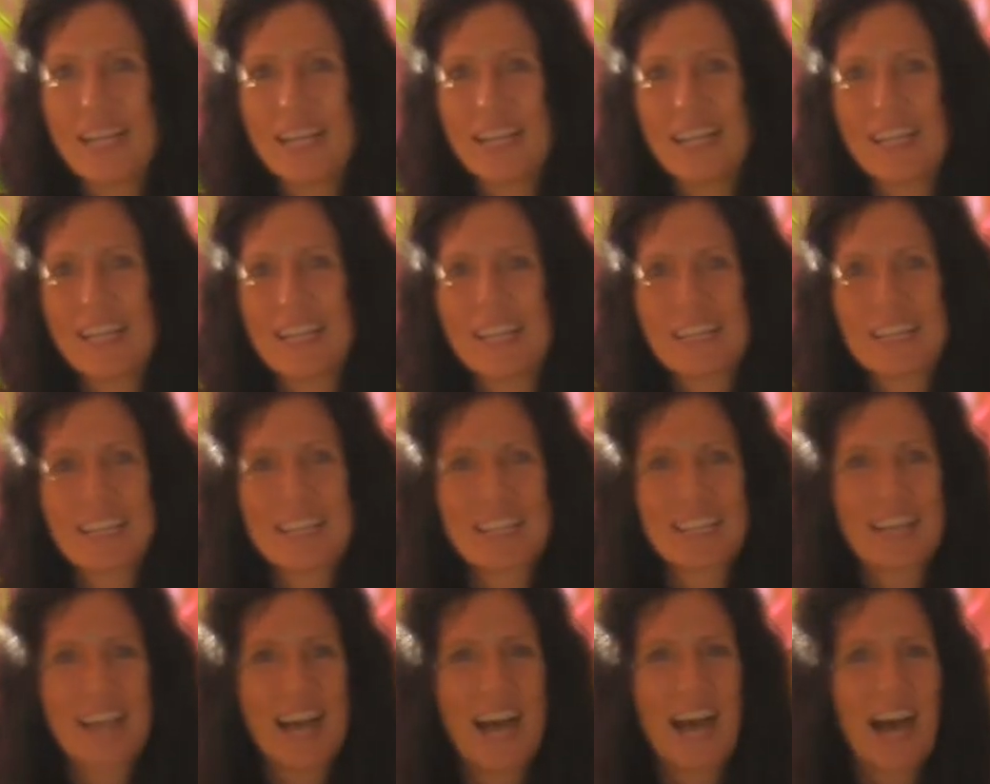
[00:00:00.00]
And
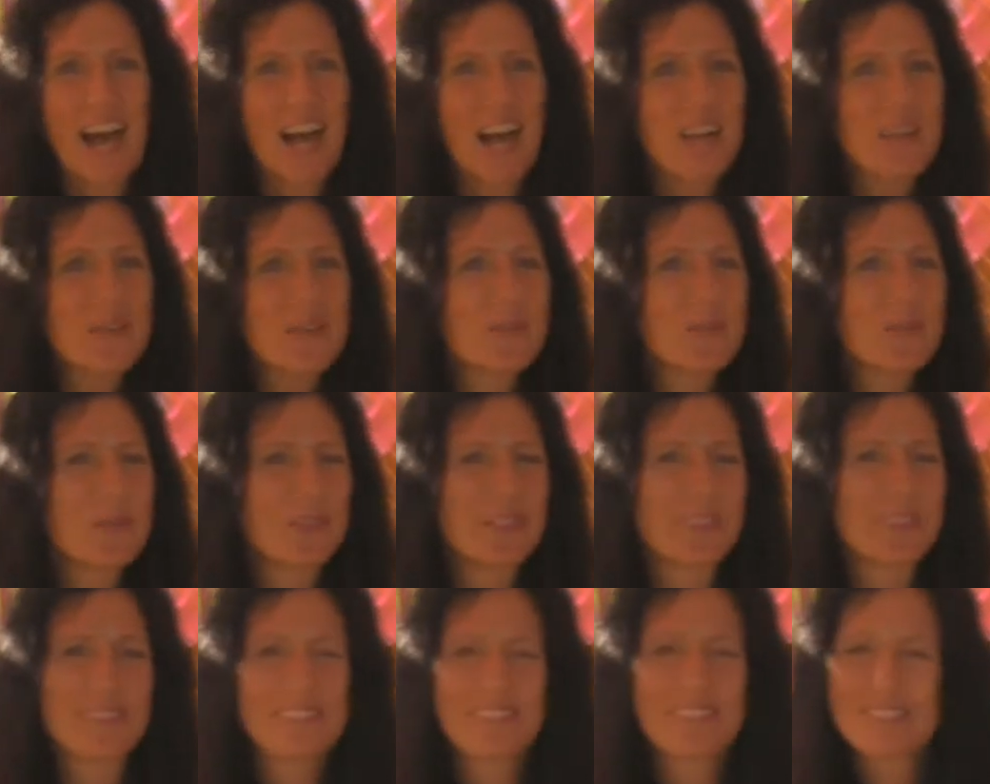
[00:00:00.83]
I
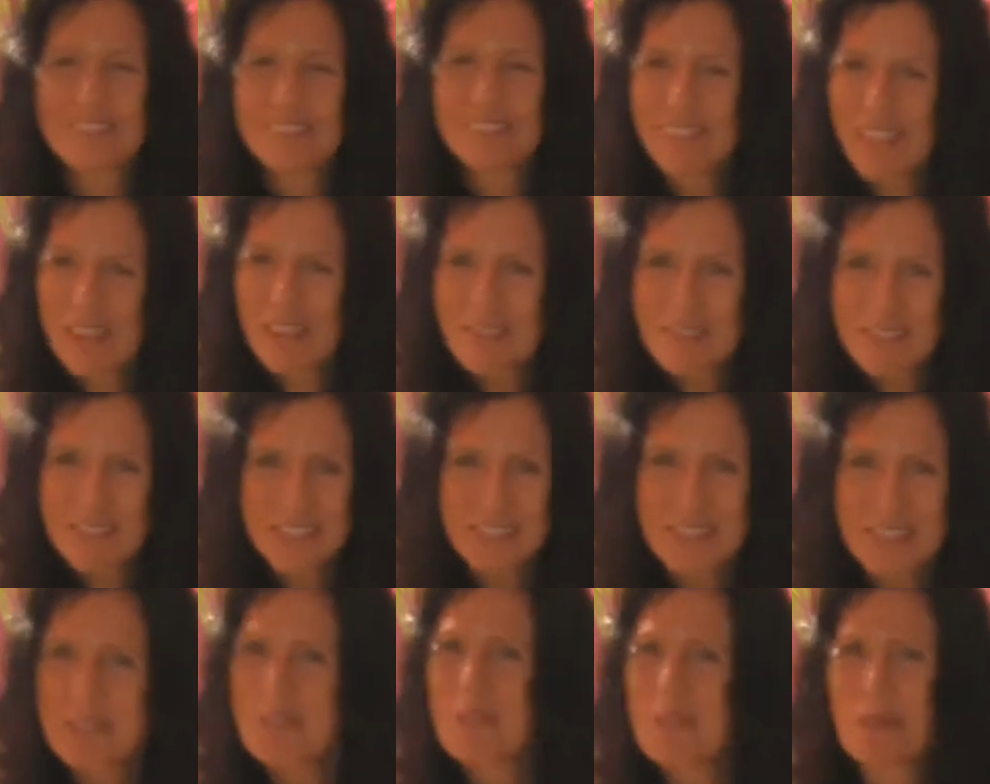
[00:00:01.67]
will love to
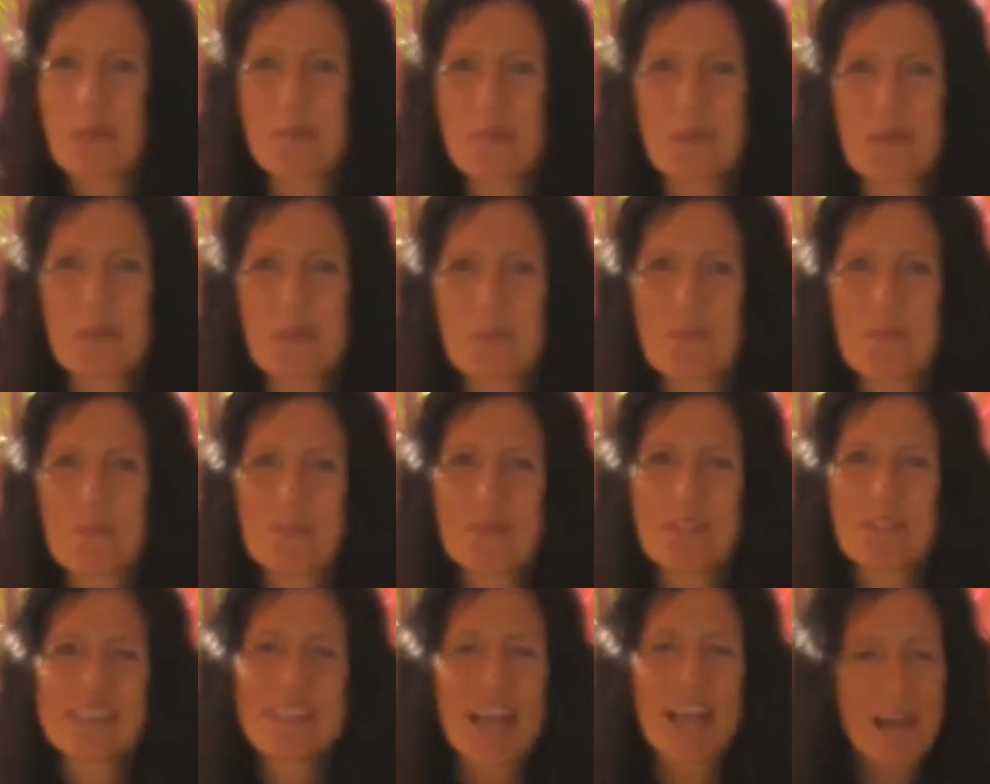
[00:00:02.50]
hear from you.
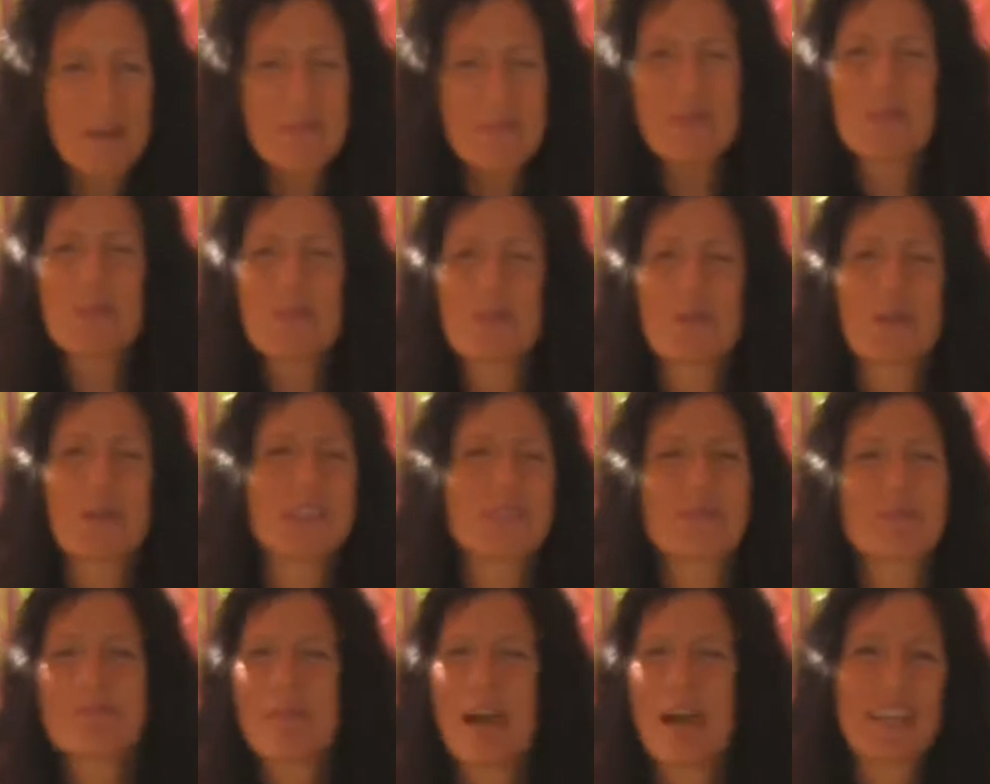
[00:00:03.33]
Tell me what
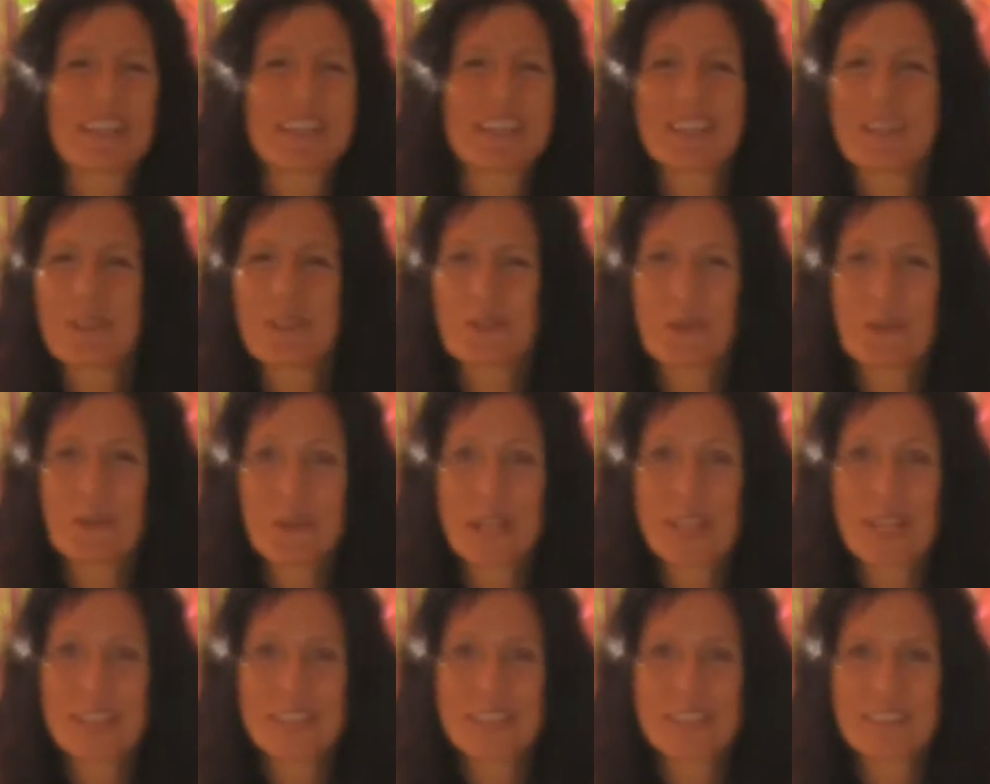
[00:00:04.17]
magic you
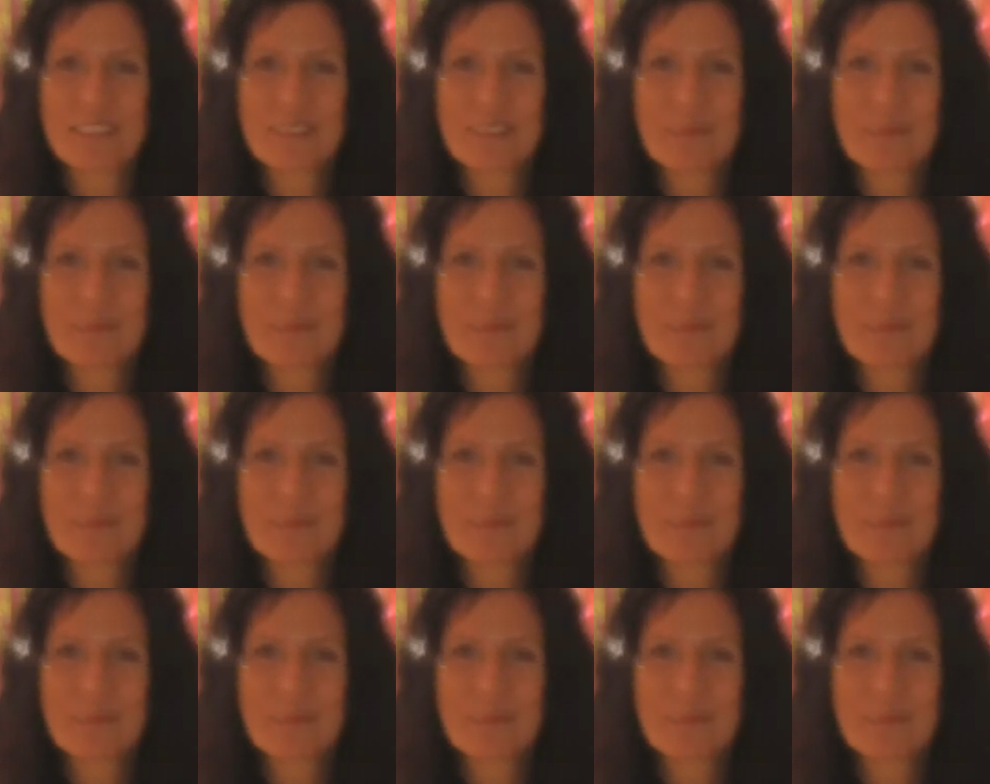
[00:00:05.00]
created.